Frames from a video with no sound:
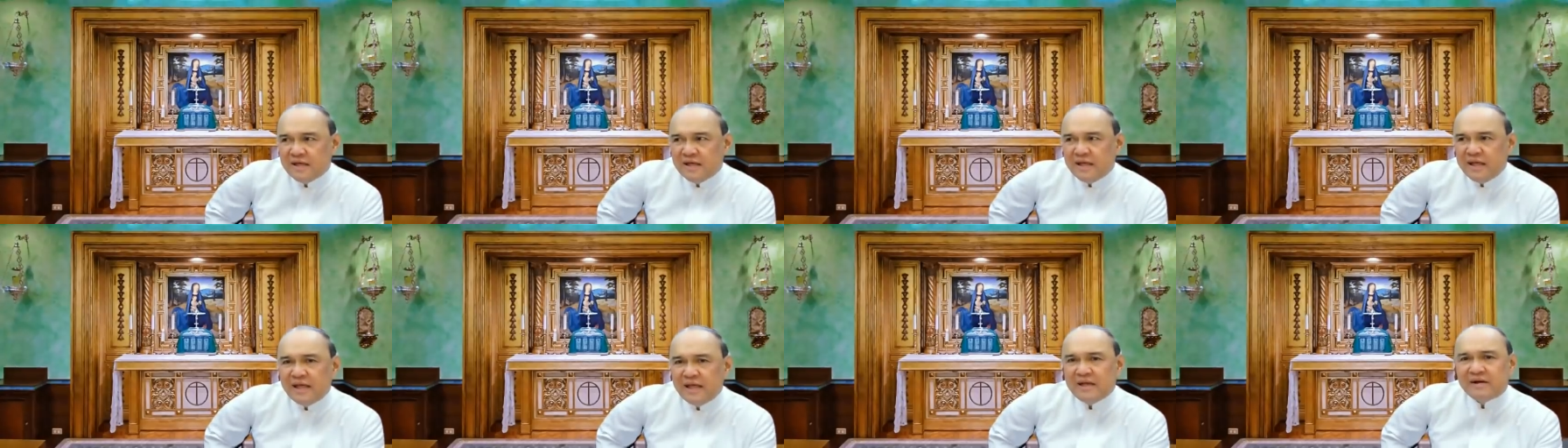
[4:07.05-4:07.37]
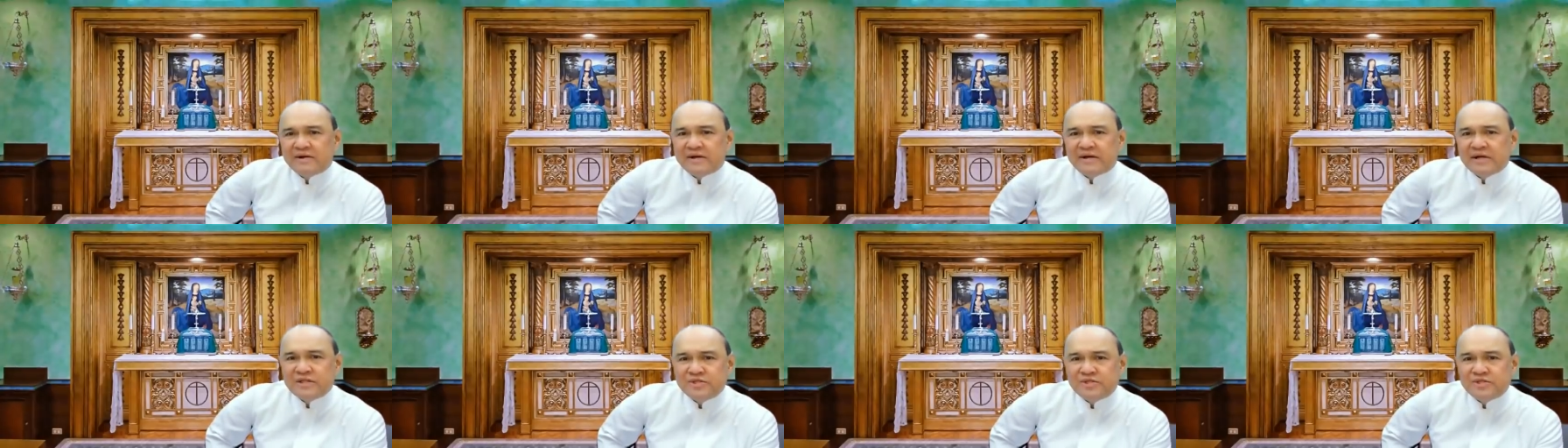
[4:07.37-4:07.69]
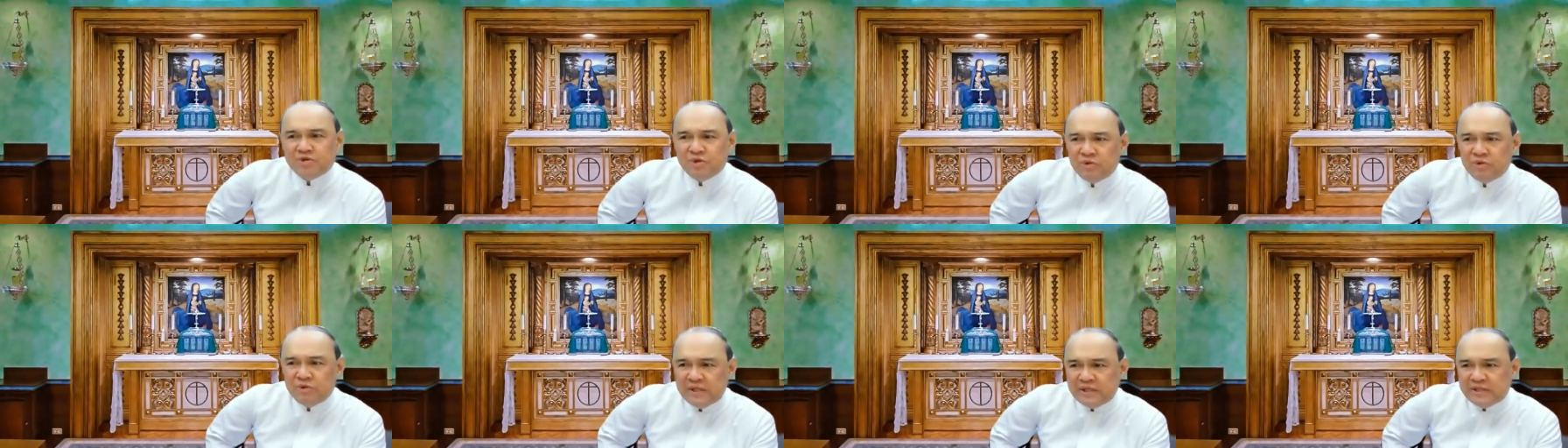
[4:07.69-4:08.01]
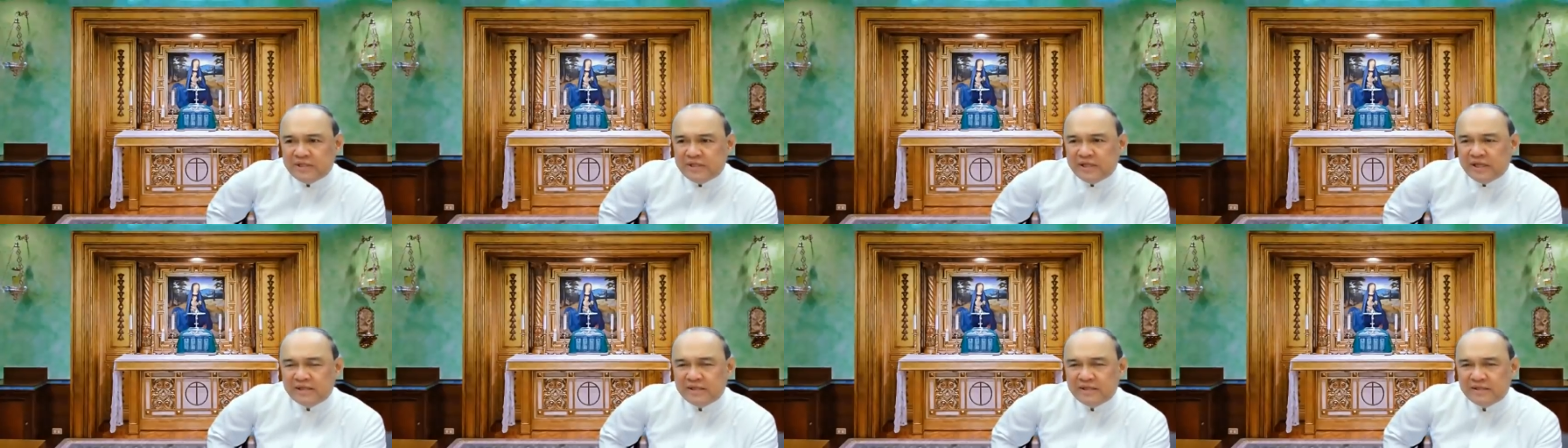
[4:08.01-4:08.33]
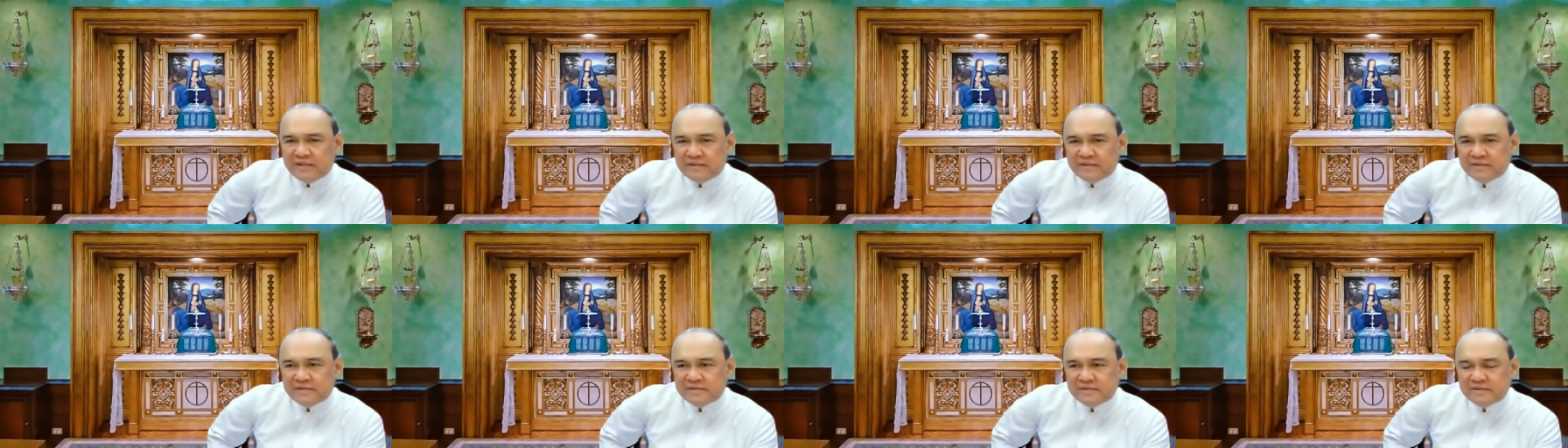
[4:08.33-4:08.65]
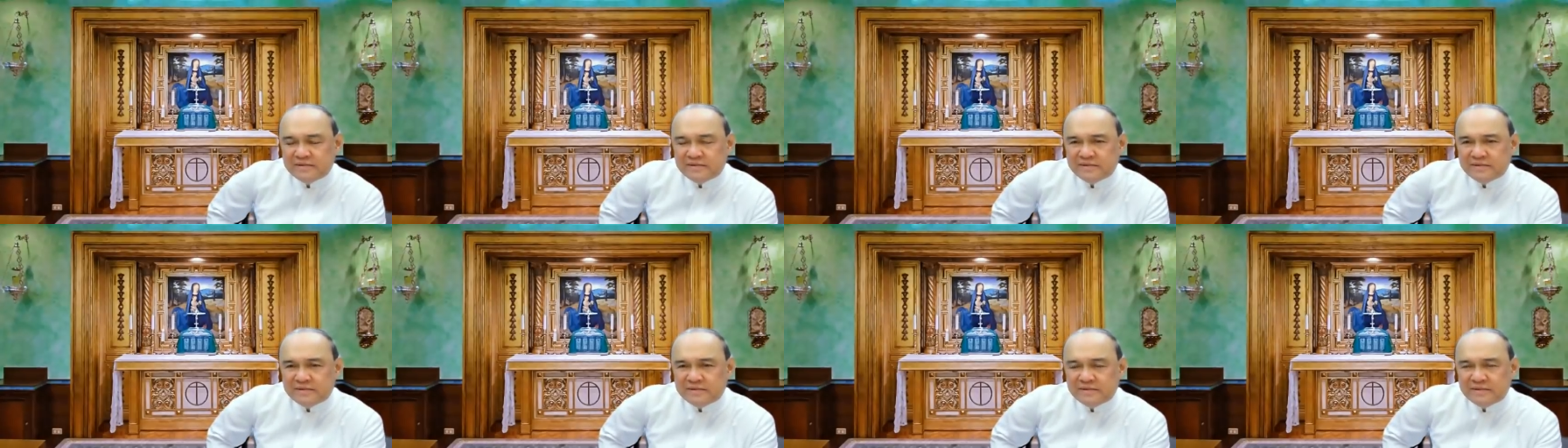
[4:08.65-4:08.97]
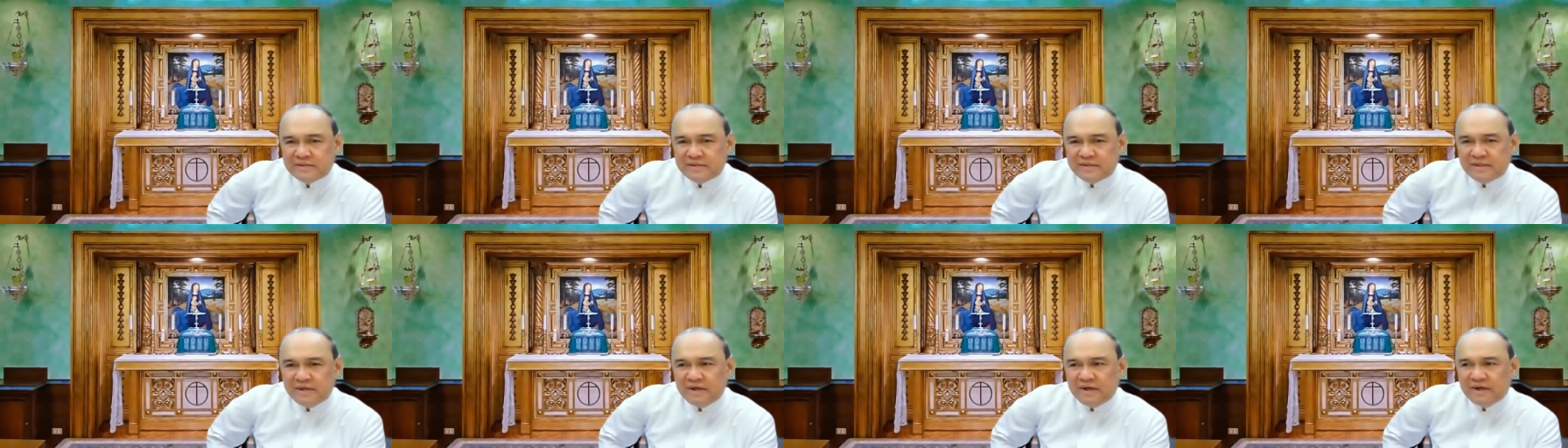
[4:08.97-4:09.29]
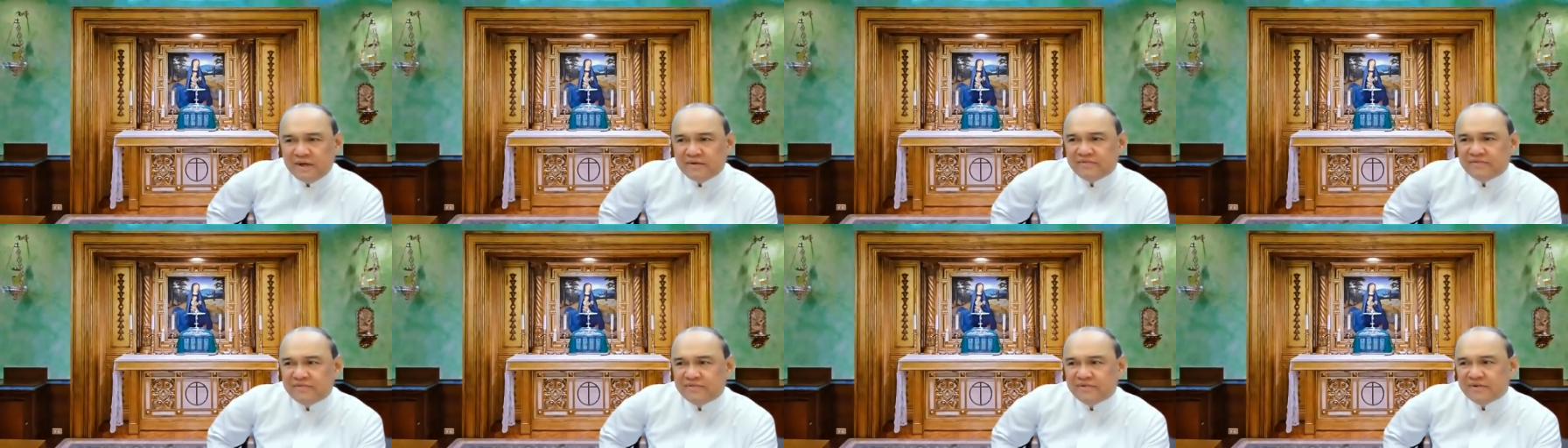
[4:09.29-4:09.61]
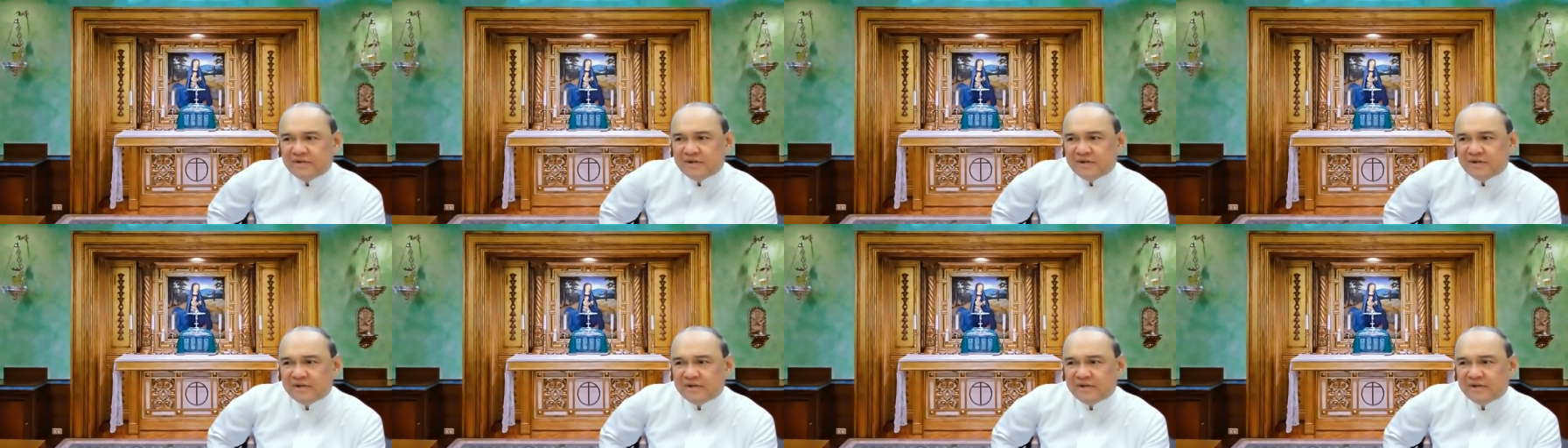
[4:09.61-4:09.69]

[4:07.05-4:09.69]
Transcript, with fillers: incredulity of